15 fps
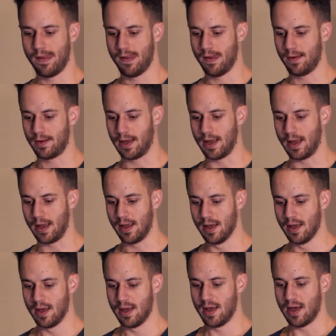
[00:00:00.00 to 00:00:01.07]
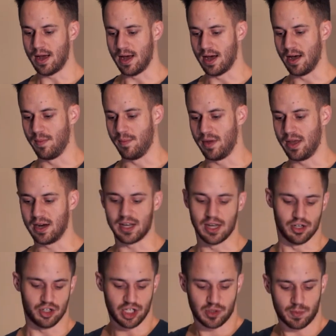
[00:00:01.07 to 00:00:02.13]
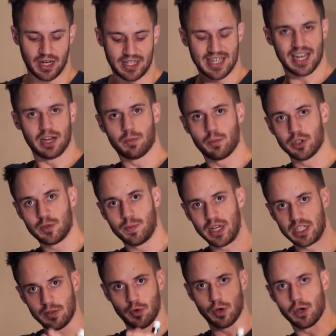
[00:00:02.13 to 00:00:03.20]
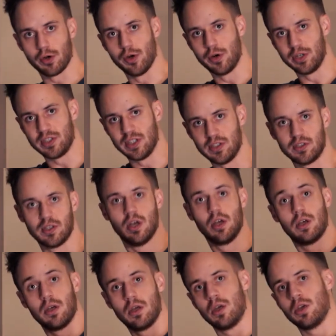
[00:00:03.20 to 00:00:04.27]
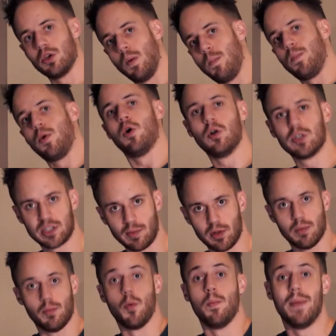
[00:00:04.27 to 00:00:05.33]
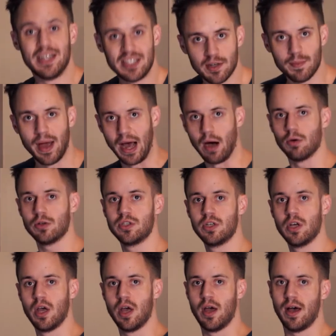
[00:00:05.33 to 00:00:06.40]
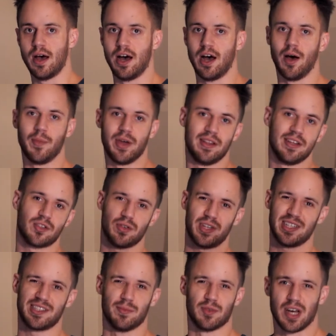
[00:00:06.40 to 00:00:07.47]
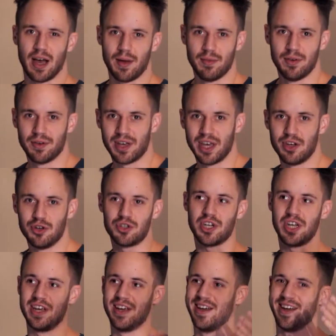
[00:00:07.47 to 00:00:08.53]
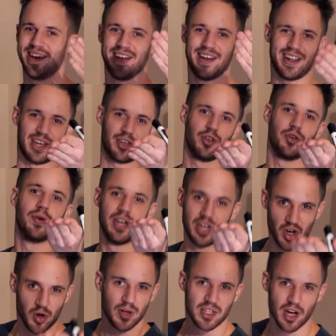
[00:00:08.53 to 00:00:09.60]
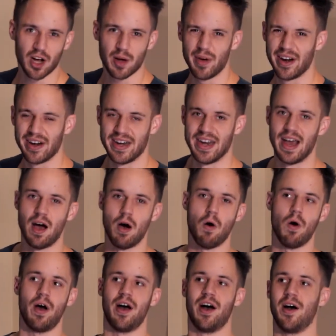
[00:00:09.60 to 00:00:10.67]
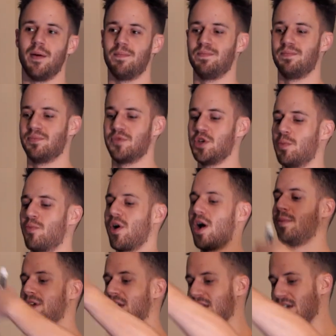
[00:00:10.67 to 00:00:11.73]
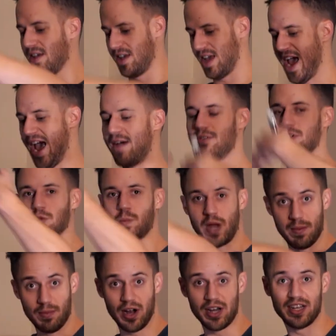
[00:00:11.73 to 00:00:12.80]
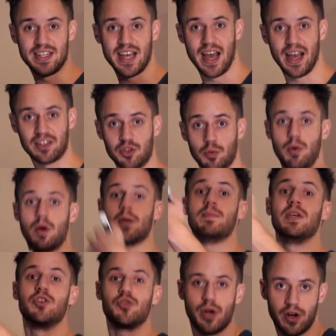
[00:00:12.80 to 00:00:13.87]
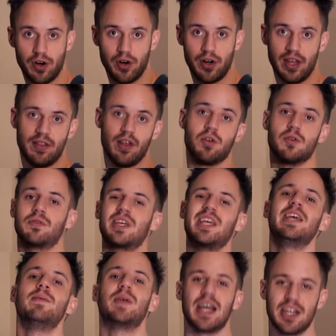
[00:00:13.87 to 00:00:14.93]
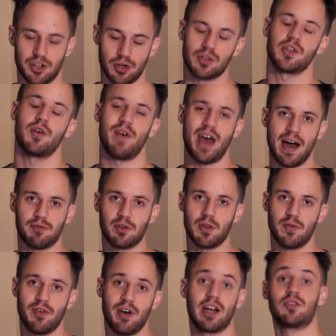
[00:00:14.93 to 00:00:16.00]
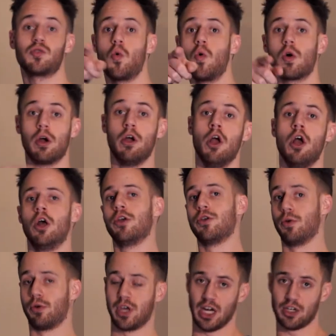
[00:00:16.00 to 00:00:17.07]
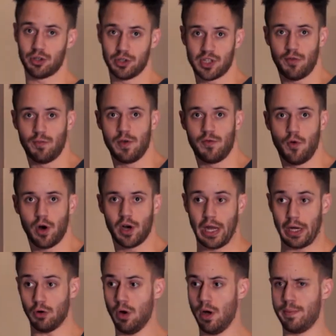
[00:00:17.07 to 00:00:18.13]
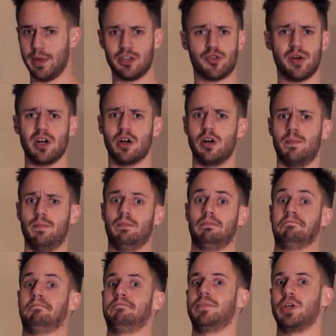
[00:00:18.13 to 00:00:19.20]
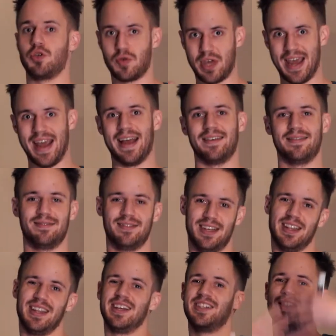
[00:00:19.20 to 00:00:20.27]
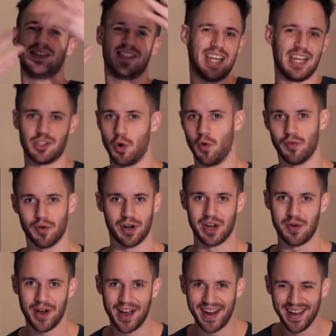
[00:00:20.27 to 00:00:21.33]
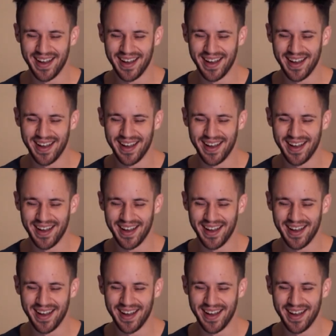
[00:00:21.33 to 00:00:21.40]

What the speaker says: Okay. And again, just by taking perspective, what you'll notice is you'll pull some of the momentum out. And this will take some time. Okay. Usually, like you can hear me talk about it now. You'll probably have those pain body attacks. You'll probably be triggered and then you'll keep catching yourself after the fact, or you'll catch yourself before you're like, oh, I'm being triggered, but you can't. And then it just takes over anyway.